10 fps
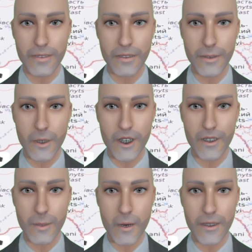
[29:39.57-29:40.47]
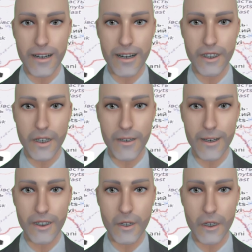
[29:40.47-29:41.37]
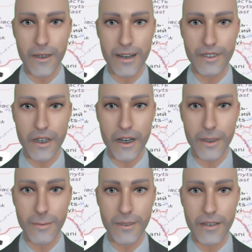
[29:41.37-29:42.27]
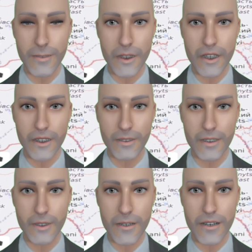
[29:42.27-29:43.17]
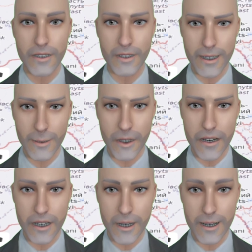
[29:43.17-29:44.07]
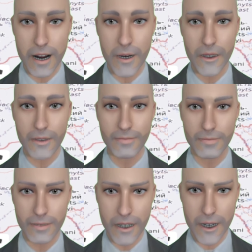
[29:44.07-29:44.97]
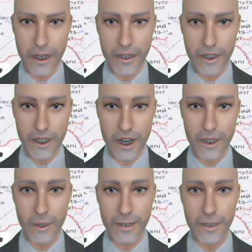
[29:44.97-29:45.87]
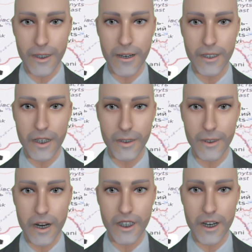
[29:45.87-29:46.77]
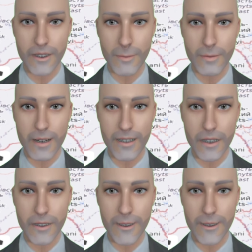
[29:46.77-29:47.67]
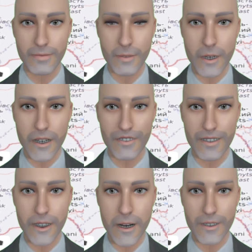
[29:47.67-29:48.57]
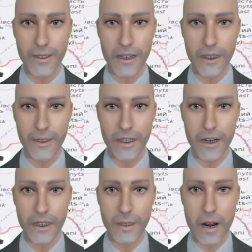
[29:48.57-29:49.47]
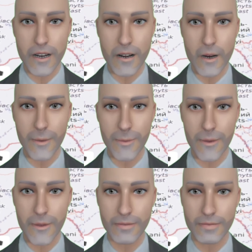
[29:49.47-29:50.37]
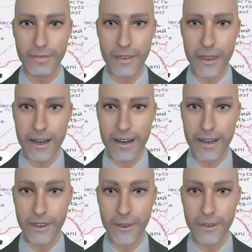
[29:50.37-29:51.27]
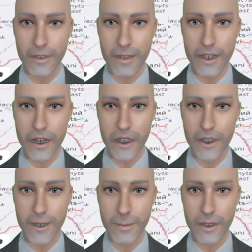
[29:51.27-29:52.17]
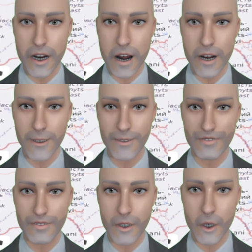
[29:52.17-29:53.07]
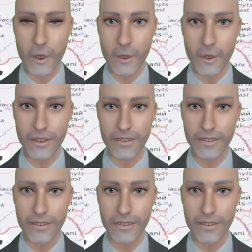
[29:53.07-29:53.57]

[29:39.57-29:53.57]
push for more aid to be sent to Ukraine to help these people that need it desperately at this hour. Things like munitions, weapon systems, not just weapons, but defensive things like body armor, pads, medical supplies, food,